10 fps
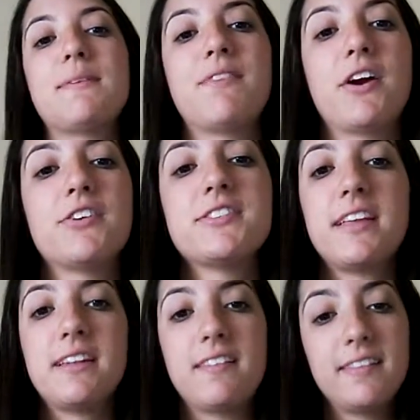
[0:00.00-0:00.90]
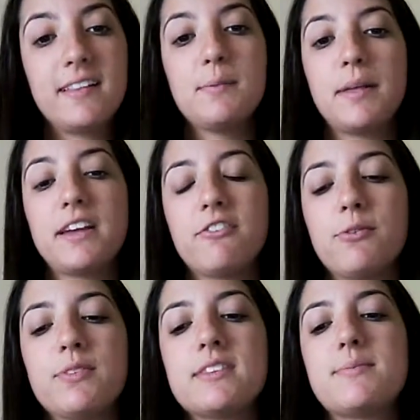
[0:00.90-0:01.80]
first, and Lily Blake
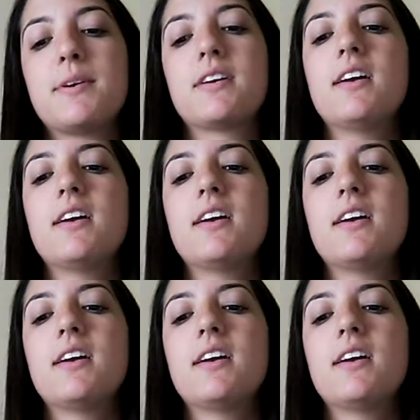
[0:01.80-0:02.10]
wrote this book.